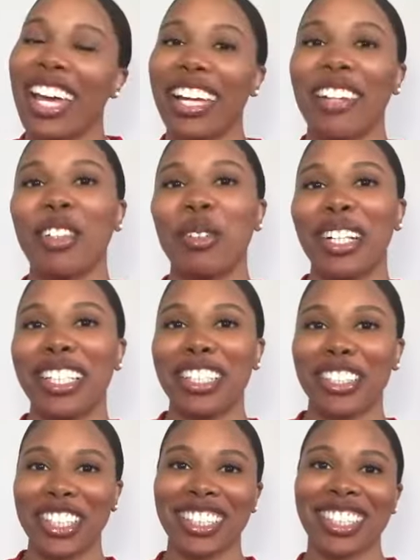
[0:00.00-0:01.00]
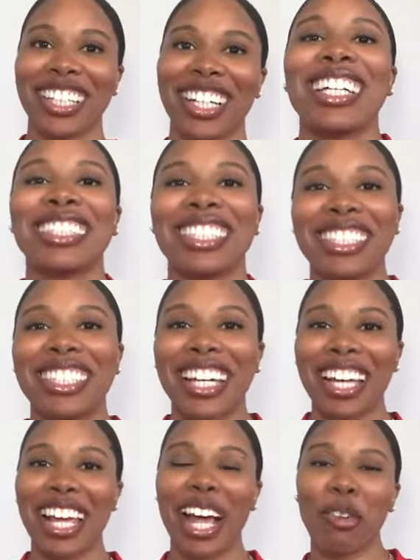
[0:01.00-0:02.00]
Hey everyone, it's Jessica.
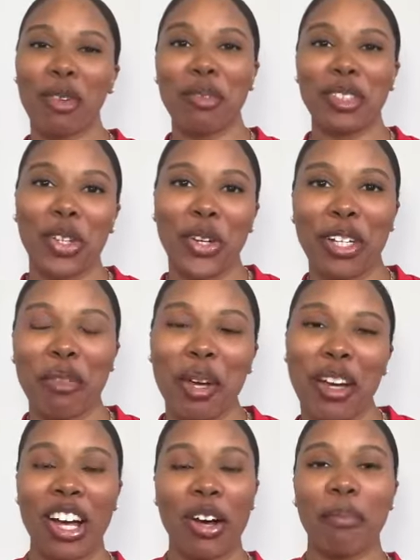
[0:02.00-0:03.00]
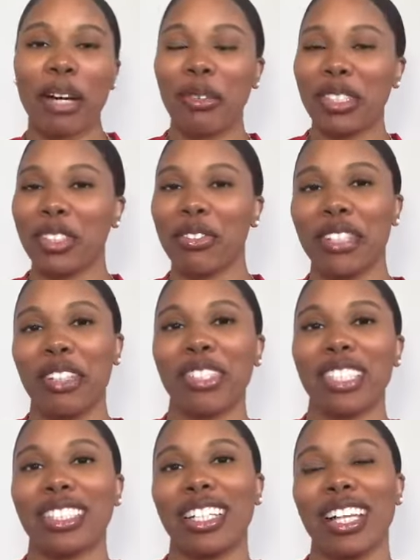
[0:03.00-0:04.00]
Today I will be talking about my winter
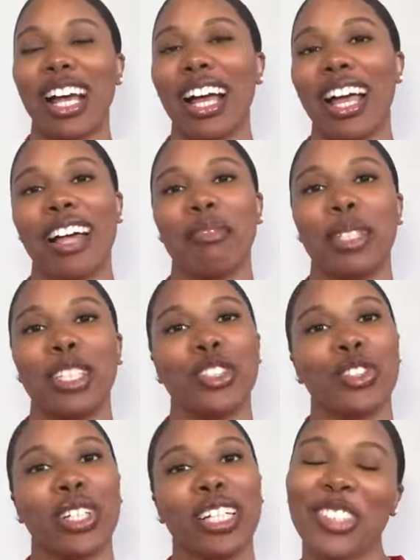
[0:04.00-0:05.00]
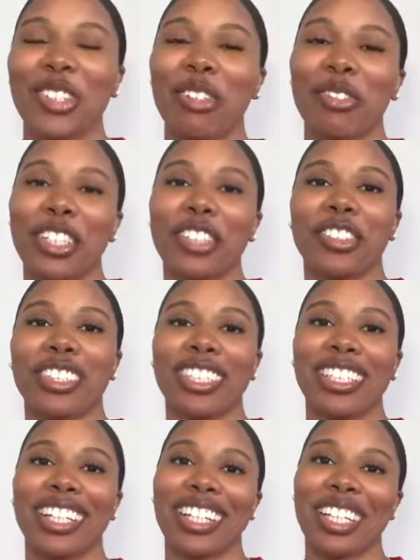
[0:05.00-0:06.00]
favorites that I have been enjoying. So if you're
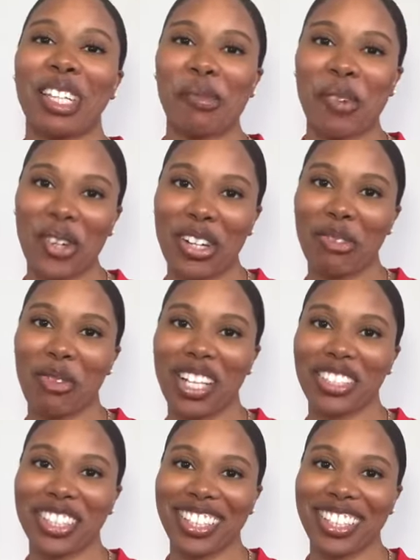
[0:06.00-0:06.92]
interested, keep on watching.